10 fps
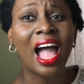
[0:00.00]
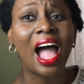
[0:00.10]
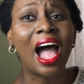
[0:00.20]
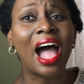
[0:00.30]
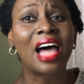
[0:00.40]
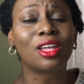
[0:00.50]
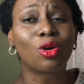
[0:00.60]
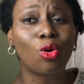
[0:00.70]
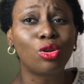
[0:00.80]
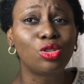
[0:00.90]
are the
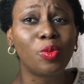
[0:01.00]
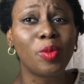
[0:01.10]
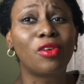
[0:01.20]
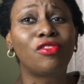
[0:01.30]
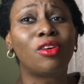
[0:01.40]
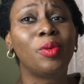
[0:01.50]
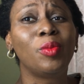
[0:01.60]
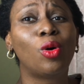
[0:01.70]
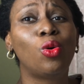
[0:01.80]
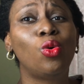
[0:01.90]
go-to people for
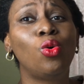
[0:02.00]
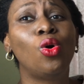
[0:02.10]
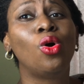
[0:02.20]
people who